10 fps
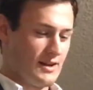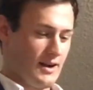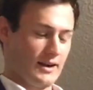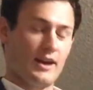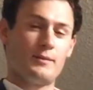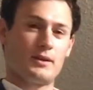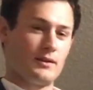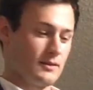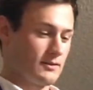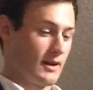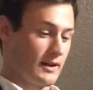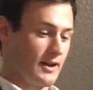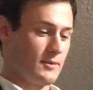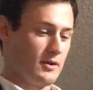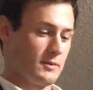I came
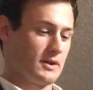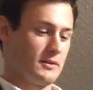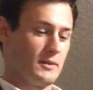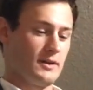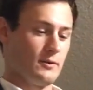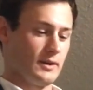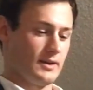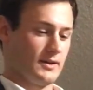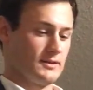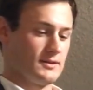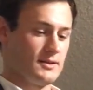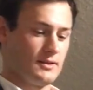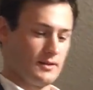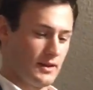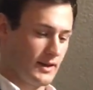home a good many weekends
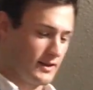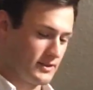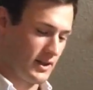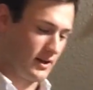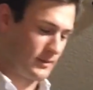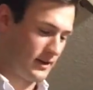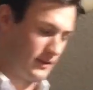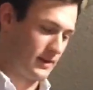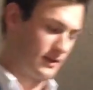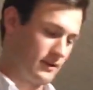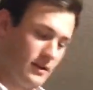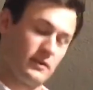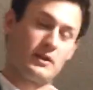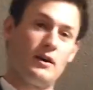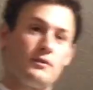until I got a job down there on
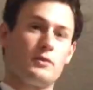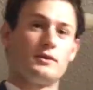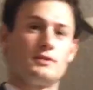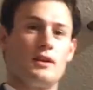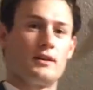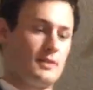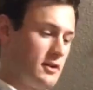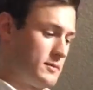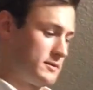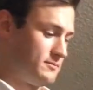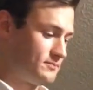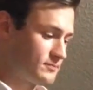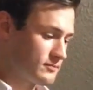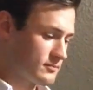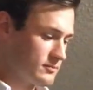a golf course in October.
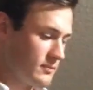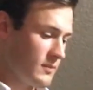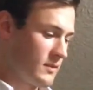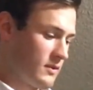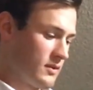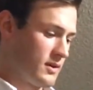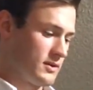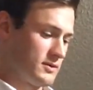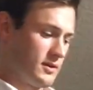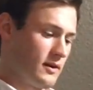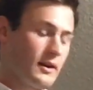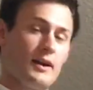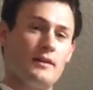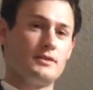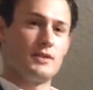Starting
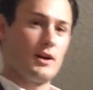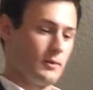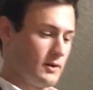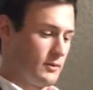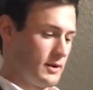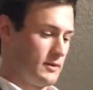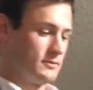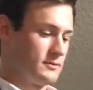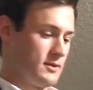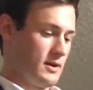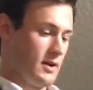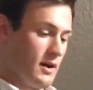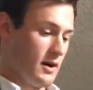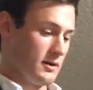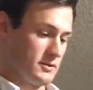out, the job went well.
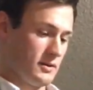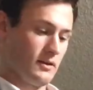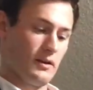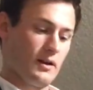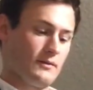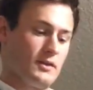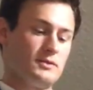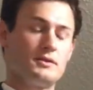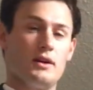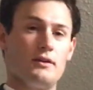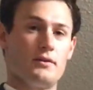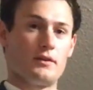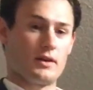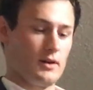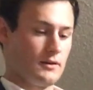I was learning a lot of new stuff on
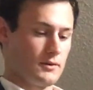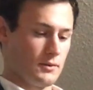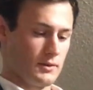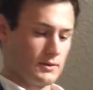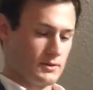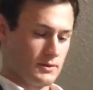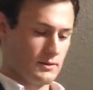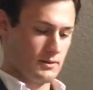the golf course,